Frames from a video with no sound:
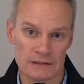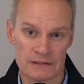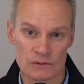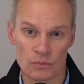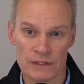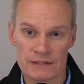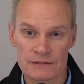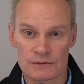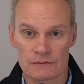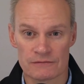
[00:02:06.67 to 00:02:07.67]
as a
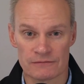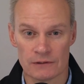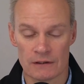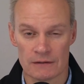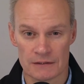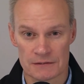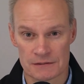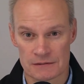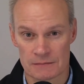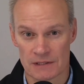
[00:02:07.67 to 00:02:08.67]
weakness or a flaw in a
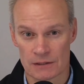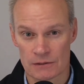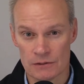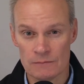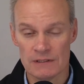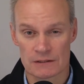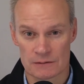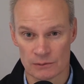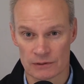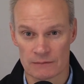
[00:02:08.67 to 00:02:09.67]
system that could be
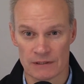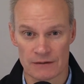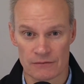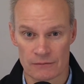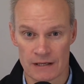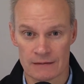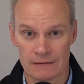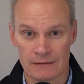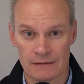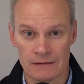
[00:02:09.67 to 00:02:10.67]
exploited by a threat.
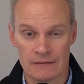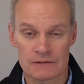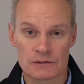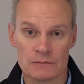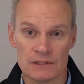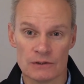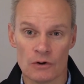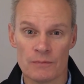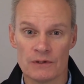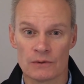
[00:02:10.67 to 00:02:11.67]
This could be an
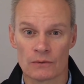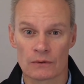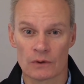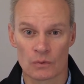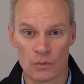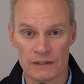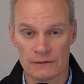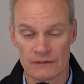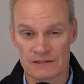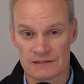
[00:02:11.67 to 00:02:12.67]
open door or window
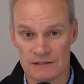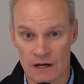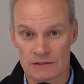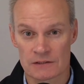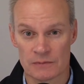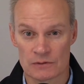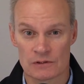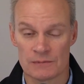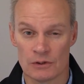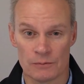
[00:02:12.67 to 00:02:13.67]
that's not supposed to
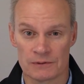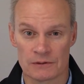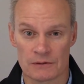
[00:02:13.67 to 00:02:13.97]
be open to the